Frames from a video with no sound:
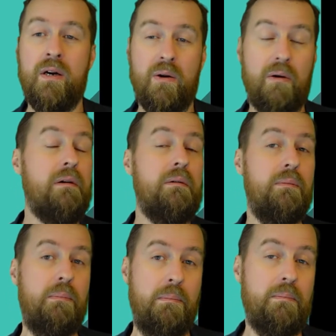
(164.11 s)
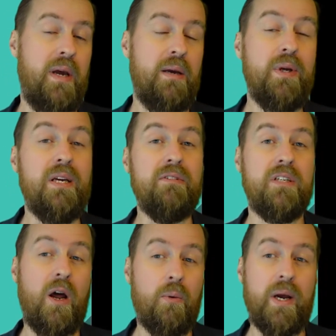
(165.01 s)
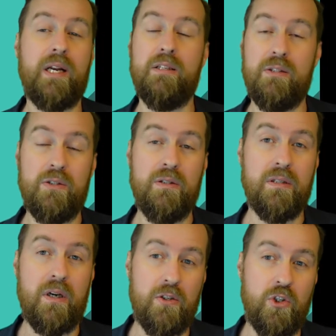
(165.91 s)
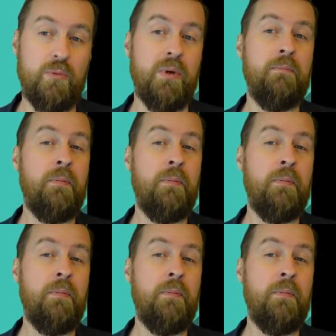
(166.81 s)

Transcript: or maybe even directly to the consumer.